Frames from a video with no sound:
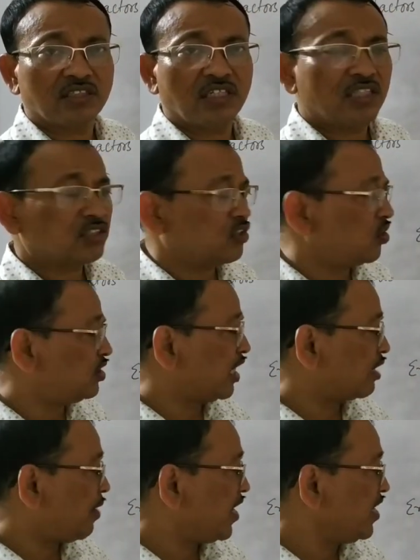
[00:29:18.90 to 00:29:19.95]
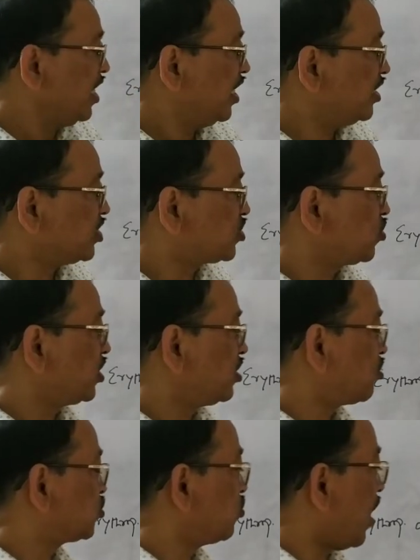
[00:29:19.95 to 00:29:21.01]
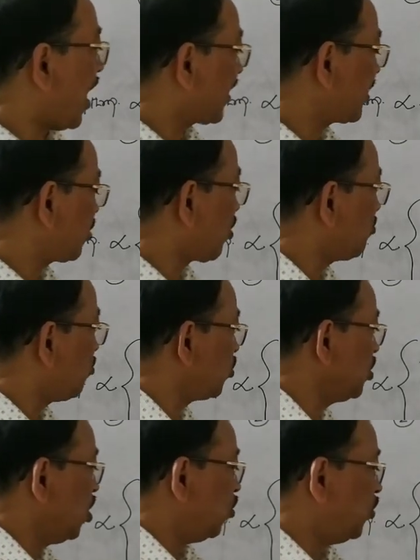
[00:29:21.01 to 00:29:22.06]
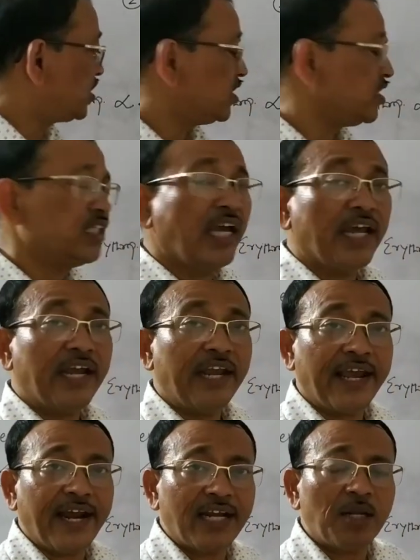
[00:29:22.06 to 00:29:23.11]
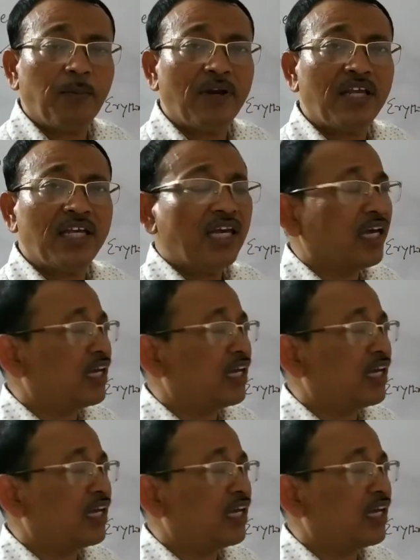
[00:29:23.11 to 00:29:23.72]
So thereby estrogen also another hormone which is negatively